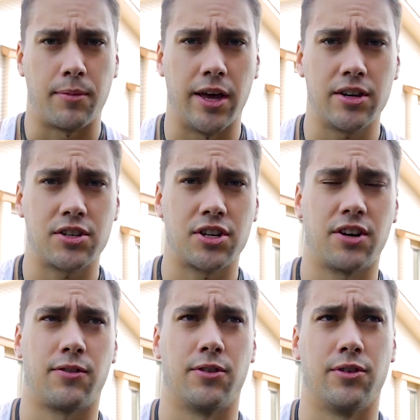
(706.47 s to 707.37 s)
bench
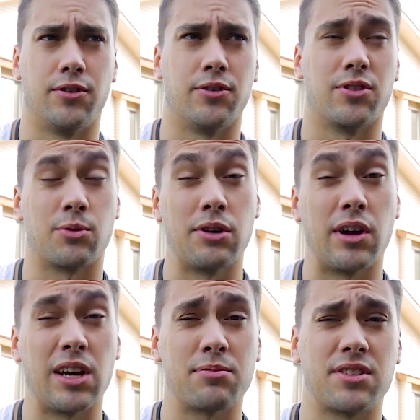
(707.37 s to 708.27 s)
for 3
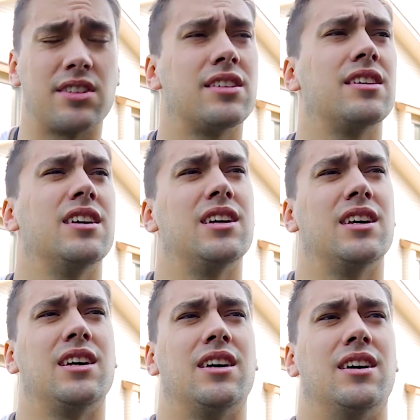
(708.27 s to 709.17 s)
reps.
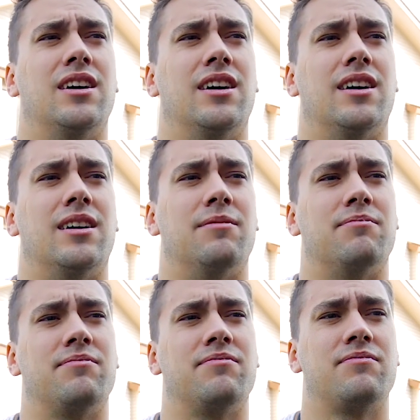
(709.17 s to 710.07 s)
Yeah,
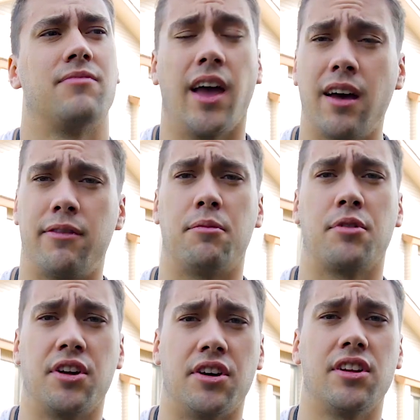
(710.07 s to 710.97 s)
felt
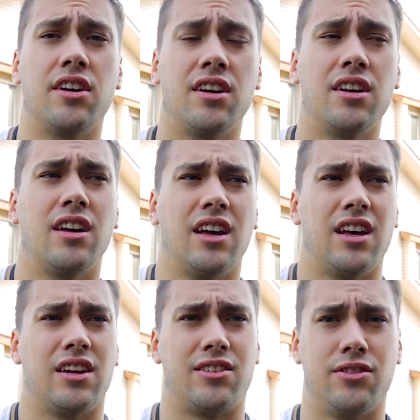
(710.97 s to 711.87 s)
pretty good.
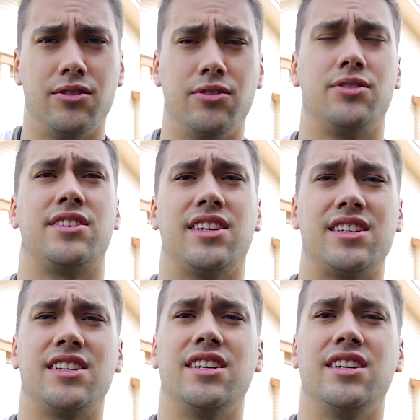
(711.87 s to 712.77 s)

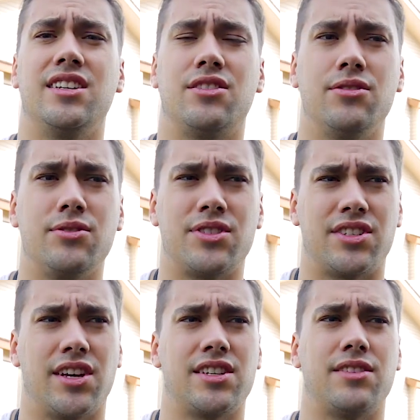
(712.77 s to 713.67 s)
260,
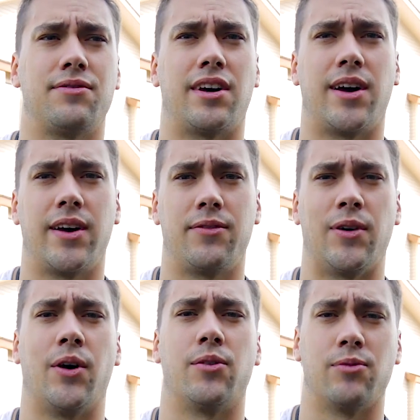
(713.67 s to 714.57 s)
265
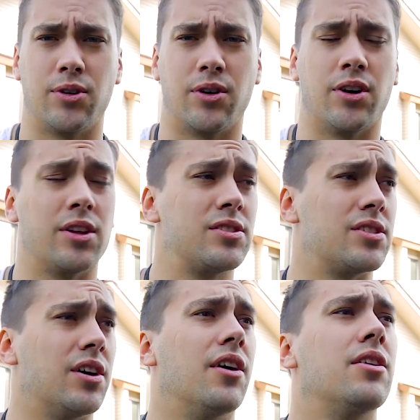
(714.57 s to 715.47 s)
felt real good,
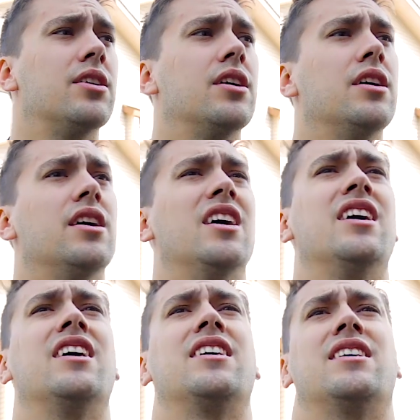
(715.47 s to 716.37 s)
so
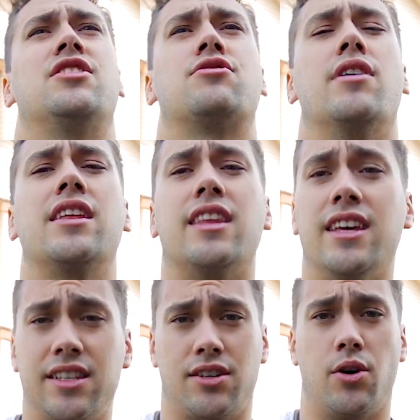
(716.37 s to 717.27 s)
strength
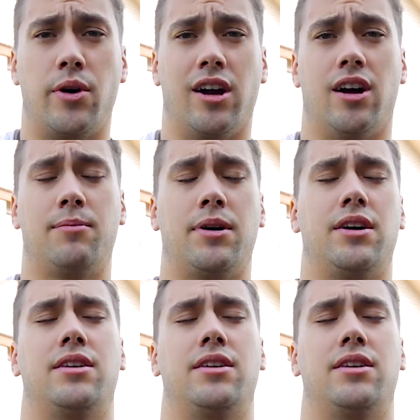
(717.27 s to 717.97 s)
is going up.